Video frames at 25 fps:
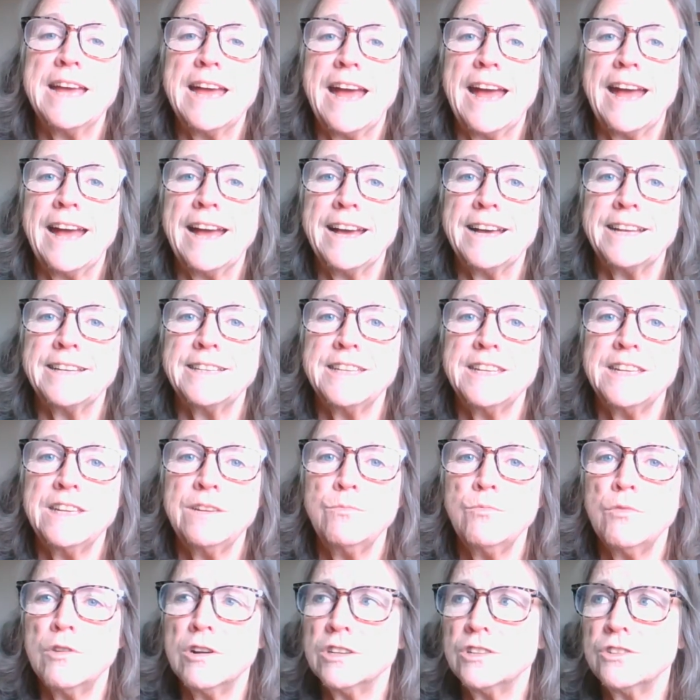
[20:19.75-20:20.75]
And he
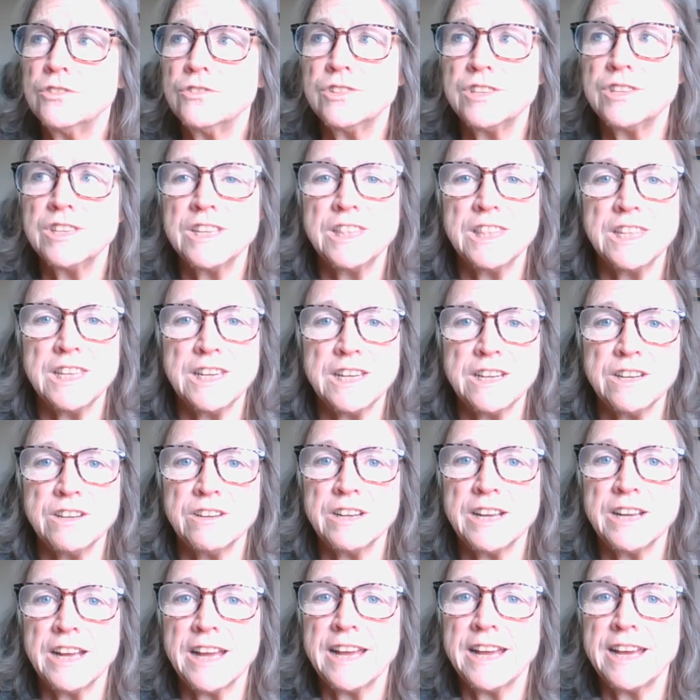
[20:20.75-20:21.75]
wanders in
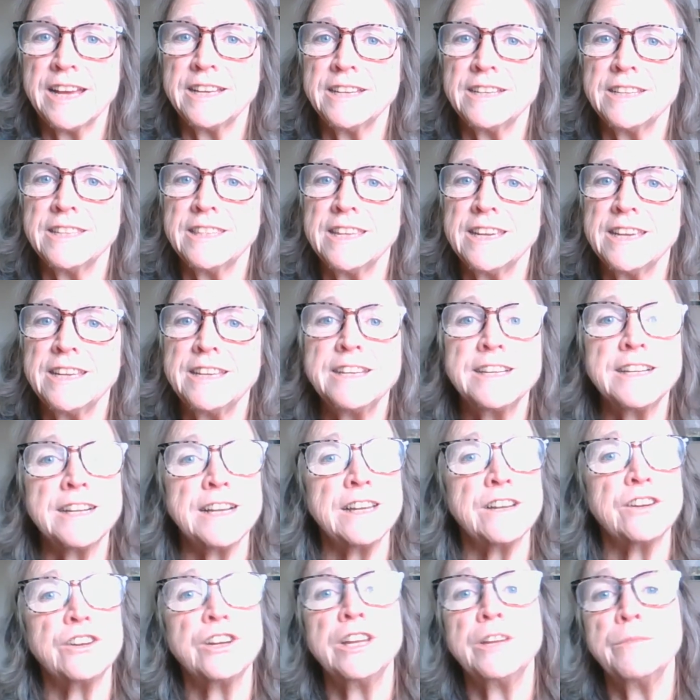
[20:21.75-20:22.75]
there and they
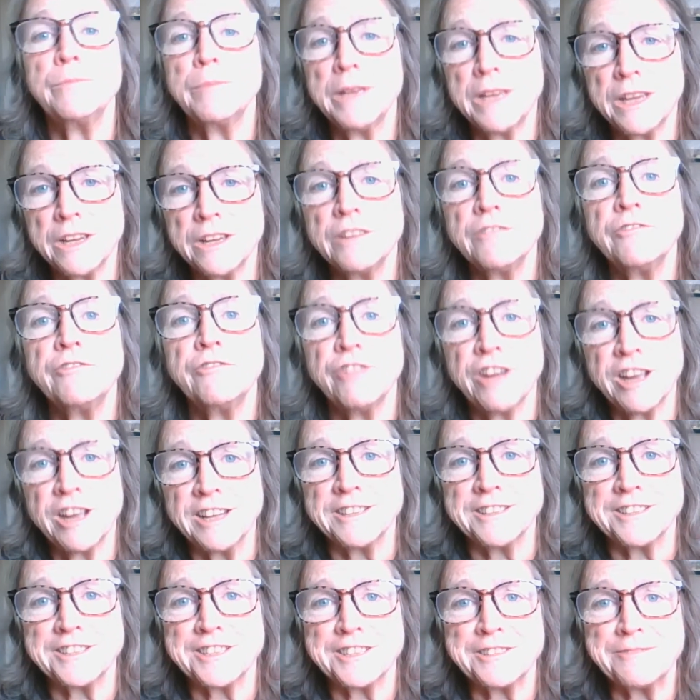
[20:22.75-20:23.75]
declare him King of
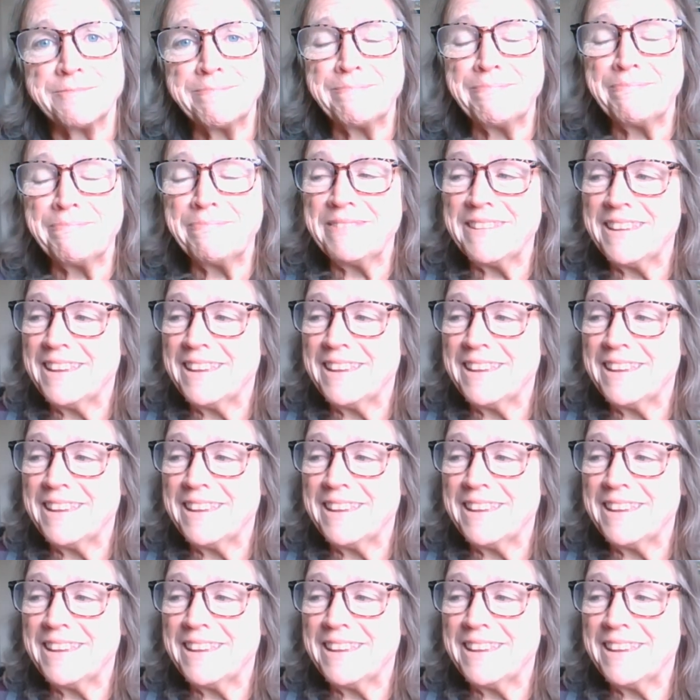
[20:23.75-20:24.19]
France.